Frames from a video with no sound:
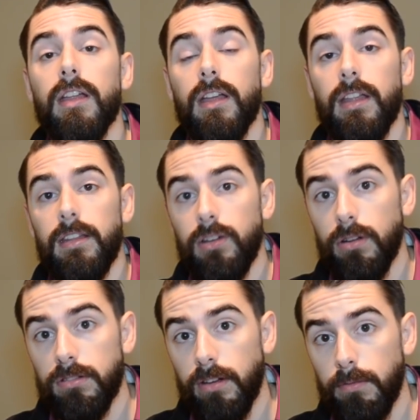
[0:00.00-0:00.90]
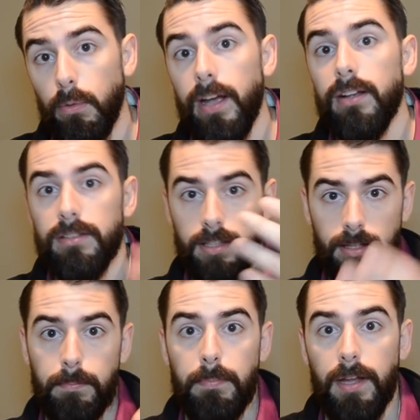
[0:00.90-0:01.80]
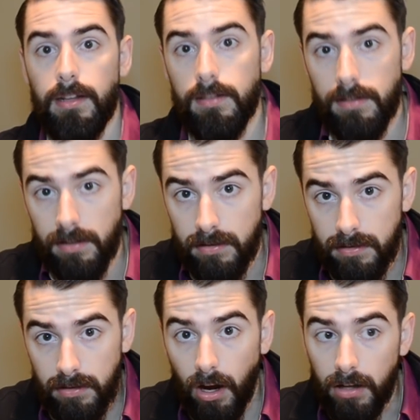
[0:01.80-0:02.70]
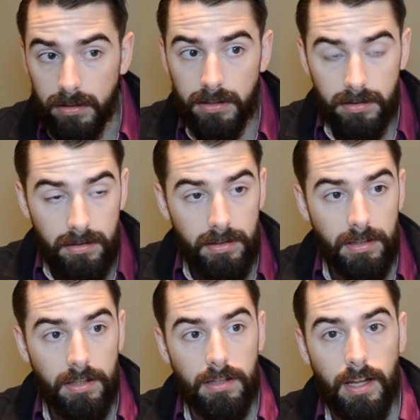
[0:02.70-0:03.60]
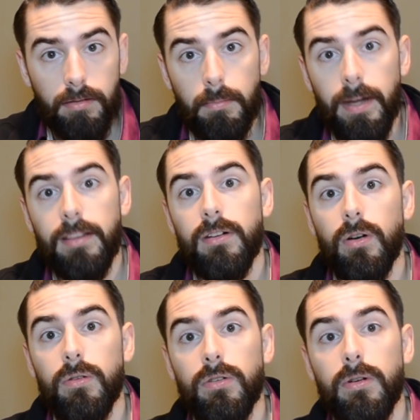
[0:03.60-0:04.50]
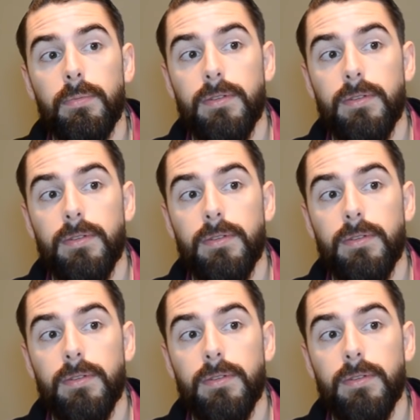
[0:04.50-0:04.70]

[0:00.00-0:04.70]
And then you also have Wales and the Picts in Scotland that remain their own group.